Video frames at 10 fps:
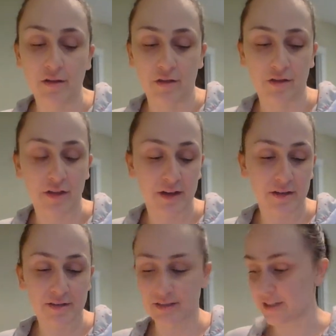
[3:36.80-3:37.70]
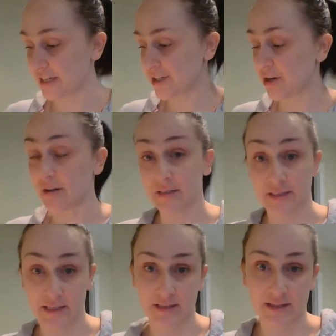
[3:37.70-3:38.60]
the stitch on
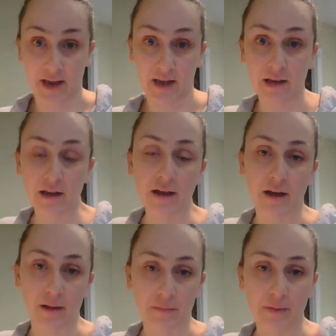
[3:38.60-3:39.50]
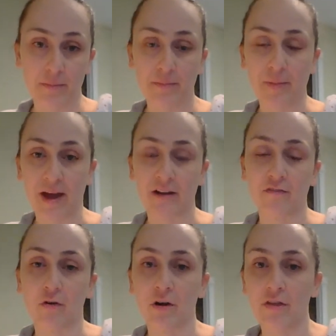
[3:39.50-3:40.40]
zigzag back
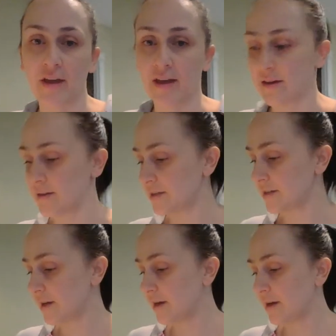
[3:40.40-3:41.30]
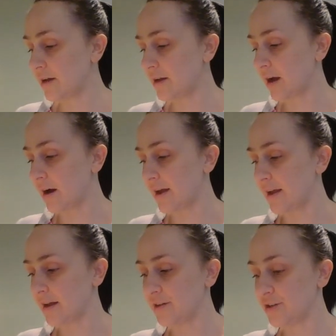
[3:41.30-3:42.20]
and forth, and
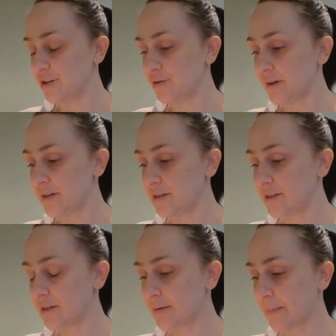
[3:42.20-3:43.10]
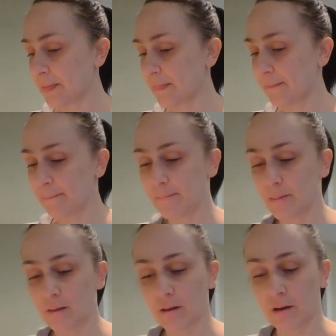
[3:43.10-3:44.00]
I do it
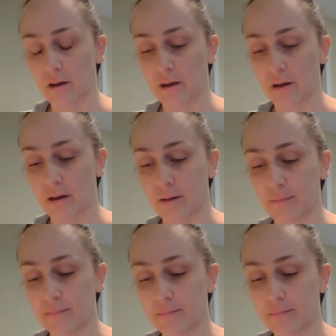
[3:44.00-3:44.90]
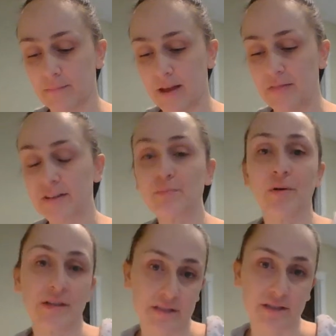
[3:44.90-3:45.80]
at this
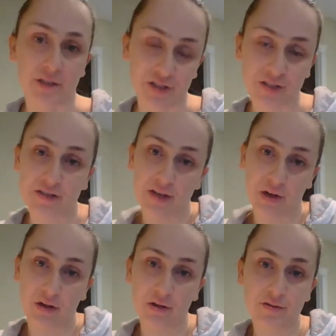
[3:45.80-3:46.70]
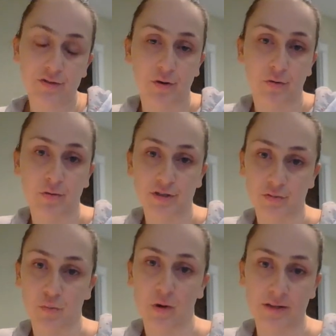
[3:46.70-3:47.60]
point still just single, so
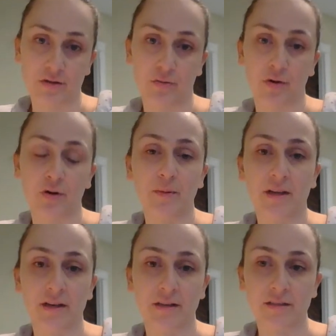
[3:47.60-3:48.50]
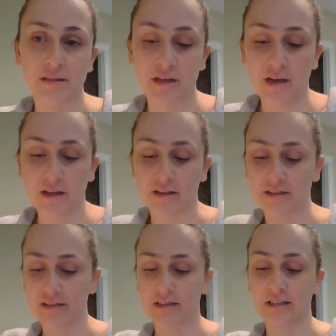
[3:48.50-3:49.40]
just once through, because
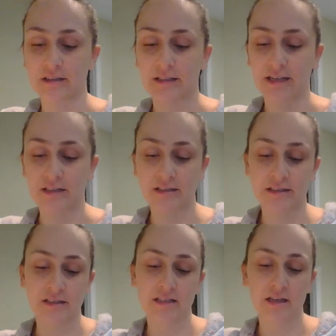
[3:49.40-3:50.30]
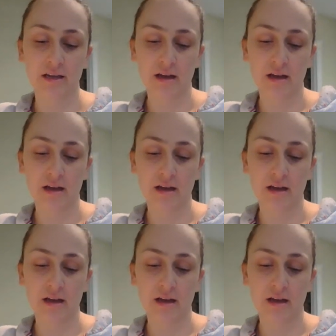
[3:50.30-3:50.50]
this is the least